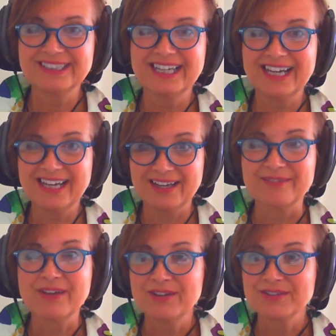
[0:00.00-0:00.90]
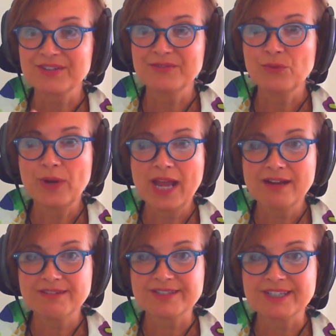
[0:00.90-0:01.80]
Yeah. So
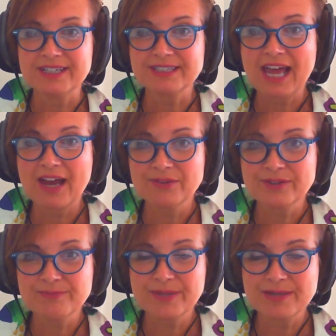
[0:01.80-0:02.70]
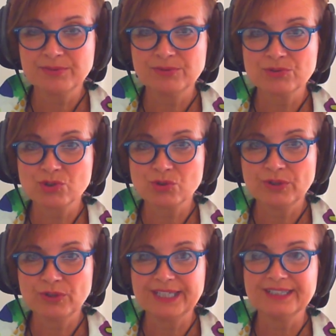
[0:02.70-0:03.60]
where is it? How can people
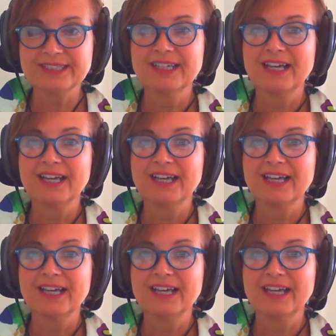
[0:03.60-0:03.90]
join?